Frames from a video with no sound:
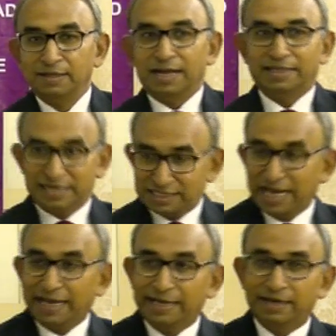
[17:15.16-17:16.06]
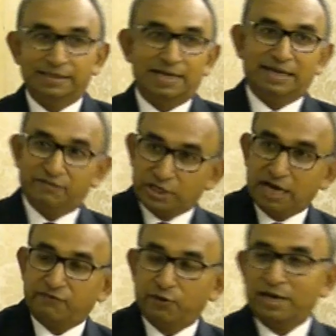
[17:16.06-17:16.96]
and then sign, and then give your
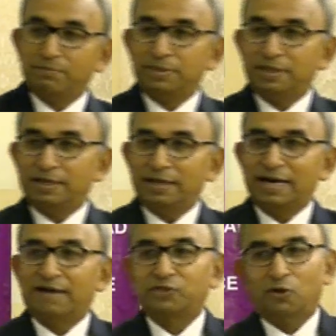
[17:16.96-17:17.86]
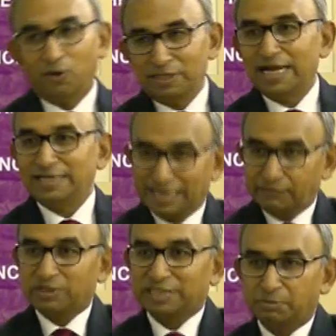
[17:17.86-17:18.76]
telephone number, and after all that, they'll give
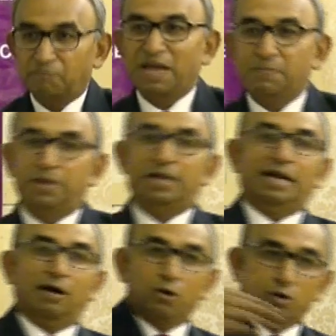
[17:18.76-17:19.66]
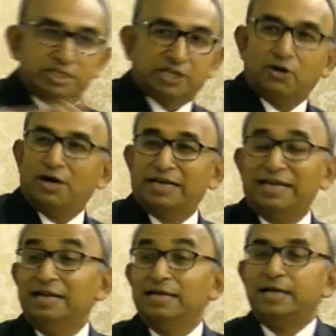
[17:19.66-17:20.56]
you a slip of paper, and now go to security.
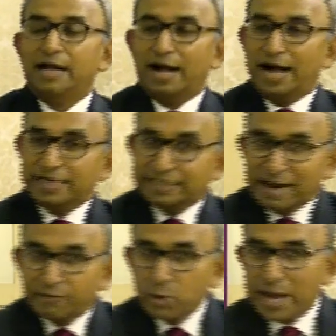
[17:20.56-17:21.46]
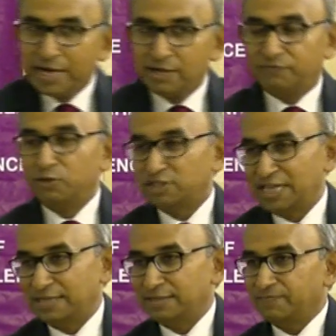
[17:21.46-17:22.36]
I didn't have to do any of those
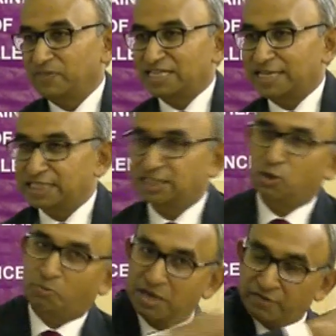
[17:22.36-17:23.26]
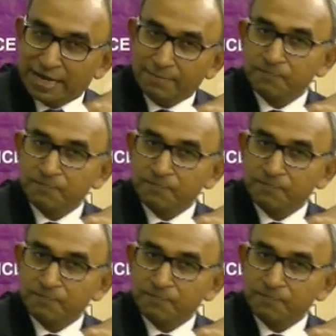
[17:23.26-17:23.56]
things. This guy just took me away,